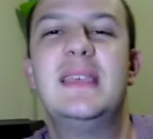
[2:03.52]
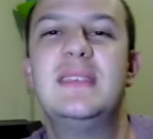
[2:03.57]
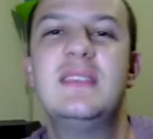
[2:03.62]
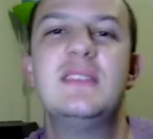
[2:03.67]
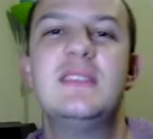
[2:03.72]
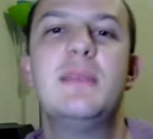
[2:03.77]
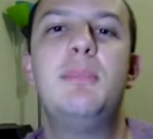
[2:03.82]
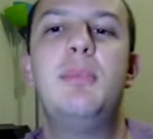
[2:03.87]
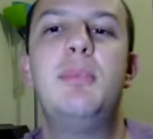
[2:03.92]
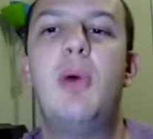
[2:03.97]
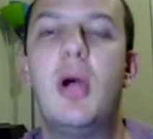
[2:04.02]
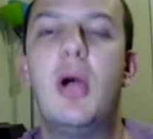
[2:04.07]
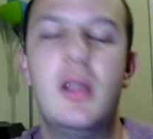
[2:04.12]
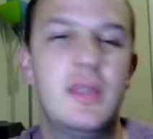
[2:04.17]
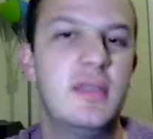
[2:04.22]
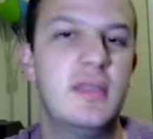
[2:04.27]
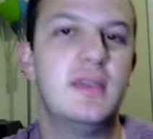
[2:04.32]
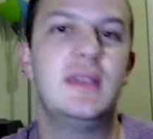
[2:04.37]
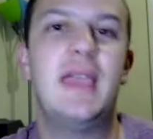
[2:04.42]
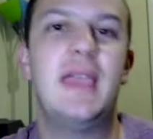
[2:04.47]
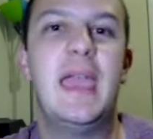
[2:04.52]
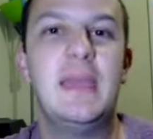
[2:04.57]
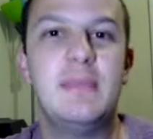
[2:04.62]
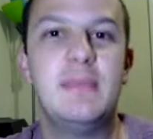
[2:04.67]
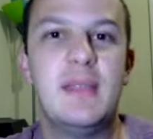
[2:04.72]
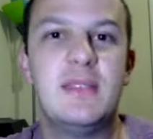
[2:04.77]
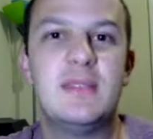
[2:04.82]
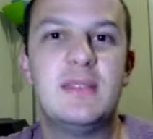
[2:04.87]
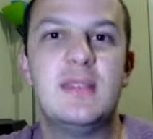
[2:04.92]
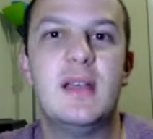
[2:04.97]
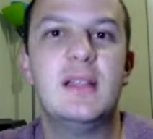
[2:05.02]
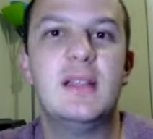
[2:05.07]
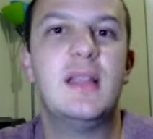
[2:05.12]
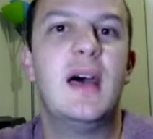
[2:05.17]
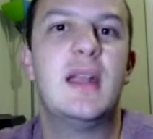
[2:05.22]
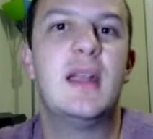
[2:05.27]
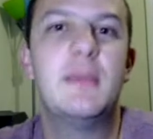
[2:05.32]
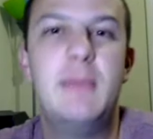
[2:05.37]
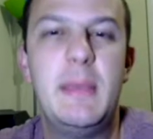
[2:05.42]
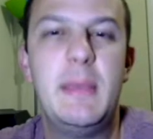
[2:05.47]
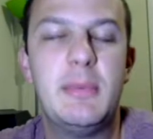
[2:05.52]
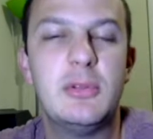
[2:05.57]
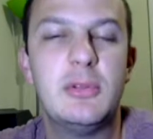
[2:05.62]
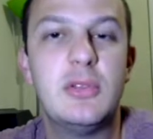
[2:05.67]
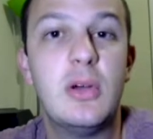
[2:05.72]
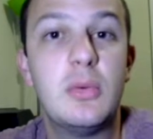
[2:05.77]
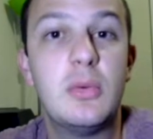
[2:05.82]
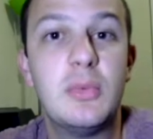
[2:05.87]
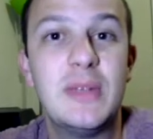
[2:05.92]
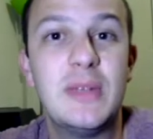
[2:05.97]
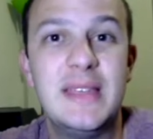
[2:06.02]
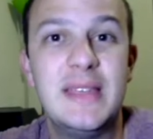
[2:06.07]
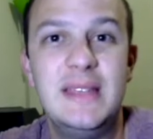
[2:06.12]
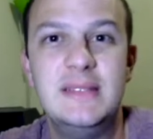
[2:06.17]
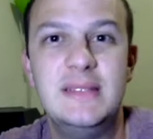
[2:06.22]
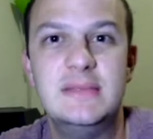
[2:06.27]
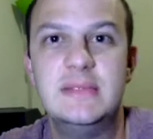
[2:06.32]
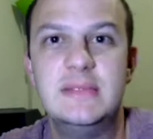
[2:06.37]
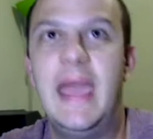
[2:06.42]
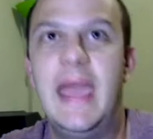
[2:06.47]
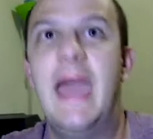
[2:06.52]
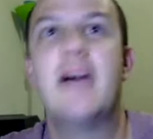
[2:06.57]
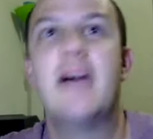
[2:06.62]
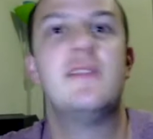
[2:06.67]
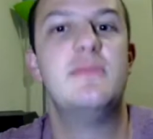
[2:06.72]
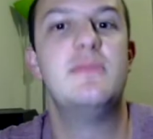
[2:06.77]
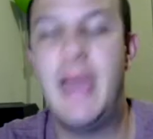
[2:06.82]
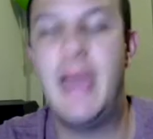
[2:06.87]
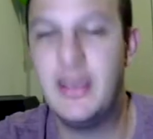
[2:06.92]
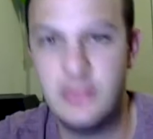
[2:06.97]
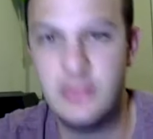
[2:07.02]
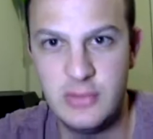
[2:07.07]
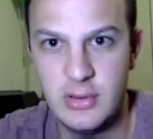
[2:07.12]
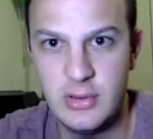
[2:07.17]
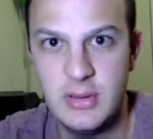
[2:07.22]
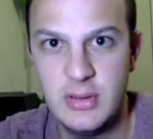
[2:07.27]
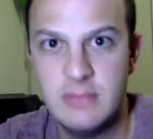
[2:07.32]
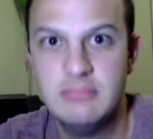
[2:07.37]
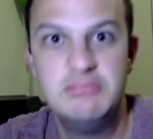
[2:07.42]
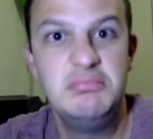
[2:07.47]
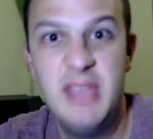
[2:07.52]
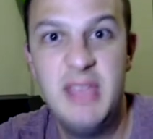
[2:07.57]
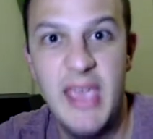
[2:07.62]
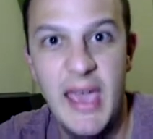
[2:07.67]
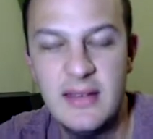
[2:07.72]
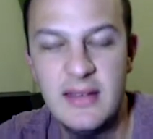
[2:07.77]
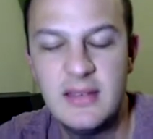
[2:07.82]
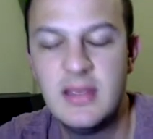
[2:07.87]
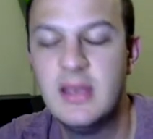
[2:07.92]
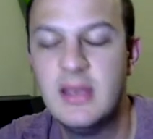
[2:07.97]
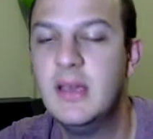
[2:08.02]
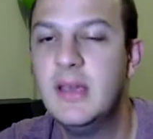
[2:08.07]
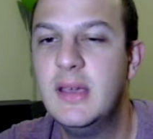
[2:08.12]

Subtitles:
is the part of the game that's a lot of people don't really have mastered yet.